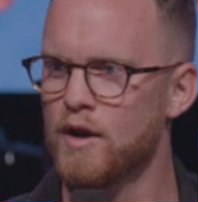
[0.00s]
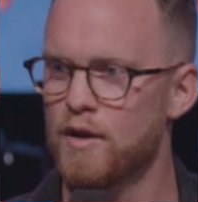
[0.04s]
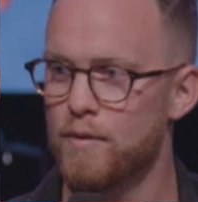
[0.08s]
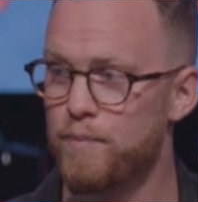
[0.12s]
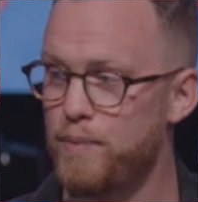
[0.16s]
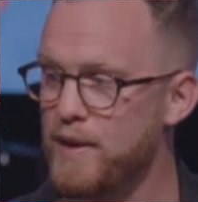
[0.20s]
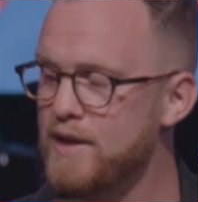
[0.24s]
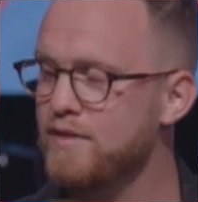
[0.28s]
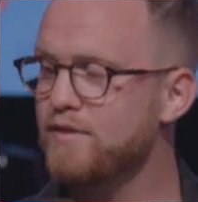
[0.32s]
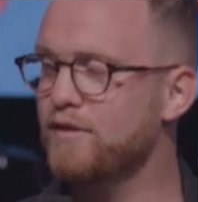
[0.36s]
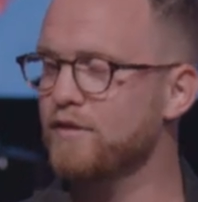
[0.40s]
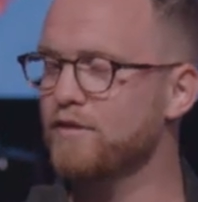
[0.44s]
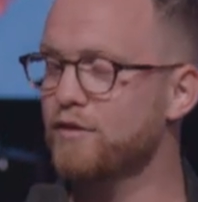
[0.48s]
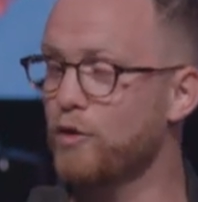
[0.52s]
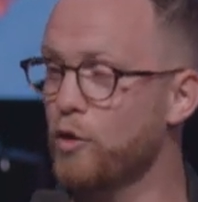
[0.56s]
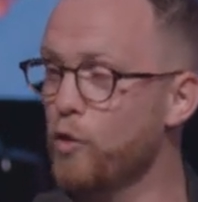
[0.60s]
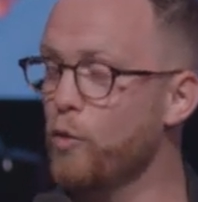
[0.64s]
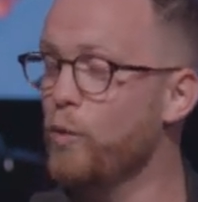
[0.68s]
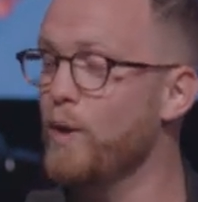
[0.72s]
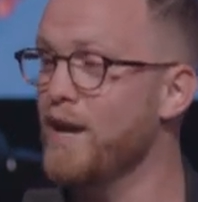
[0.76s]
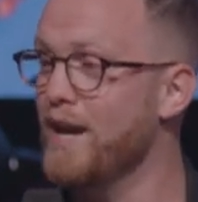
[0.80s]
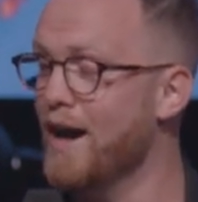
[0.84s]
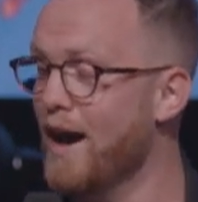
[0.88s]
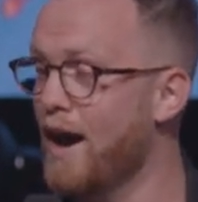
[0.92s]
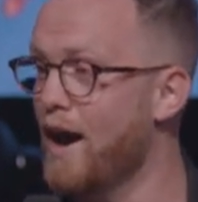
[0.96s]
peace is who
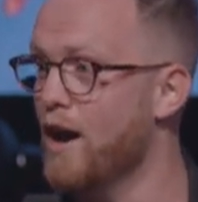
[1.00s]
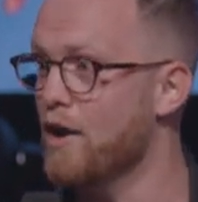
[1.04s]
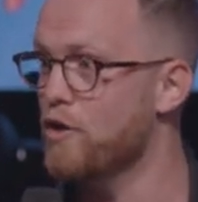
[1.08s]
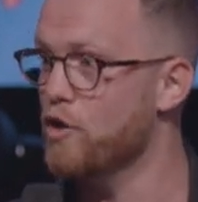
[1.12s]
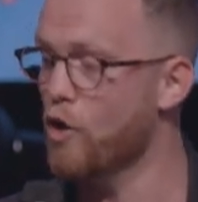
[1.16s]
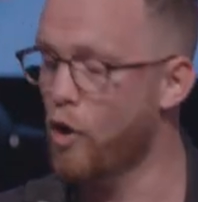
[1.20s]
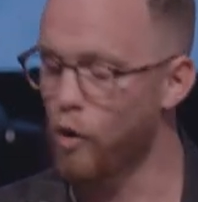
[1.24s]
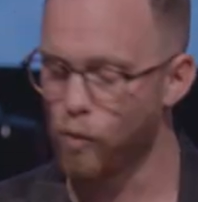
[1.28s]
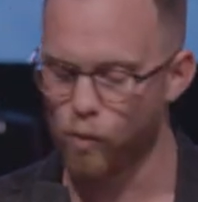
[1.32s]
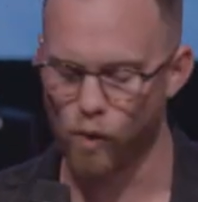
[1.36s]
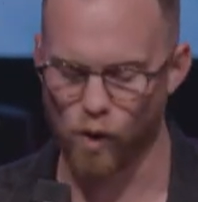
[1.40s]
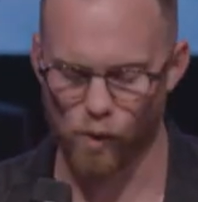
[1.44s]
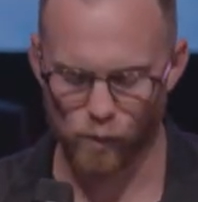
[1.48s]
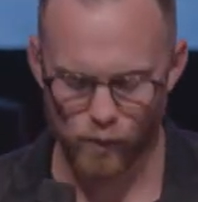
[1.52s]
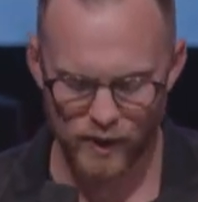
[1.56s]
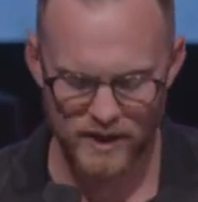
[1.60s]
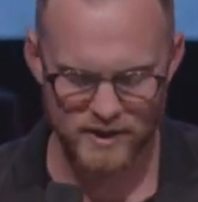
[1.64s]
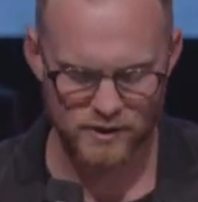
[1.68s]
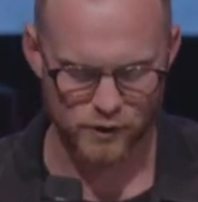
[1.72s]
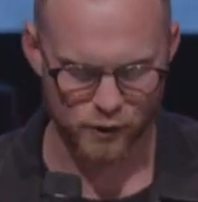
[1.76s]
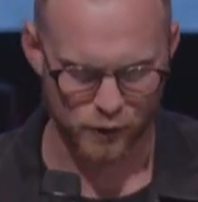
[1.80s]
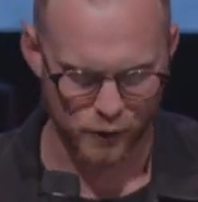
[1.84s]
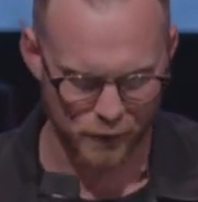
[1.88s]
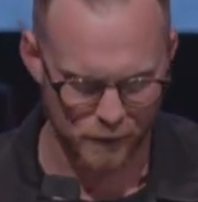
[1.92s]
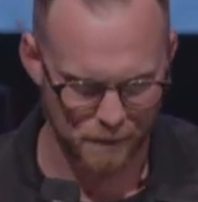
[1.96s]
we are, not what we
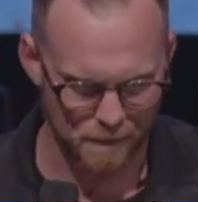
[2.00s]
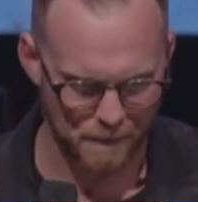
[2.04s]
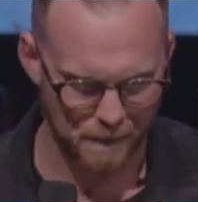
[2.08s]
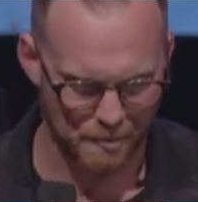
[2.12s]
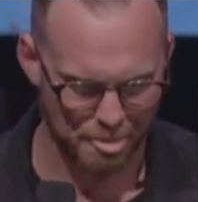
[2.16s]
do.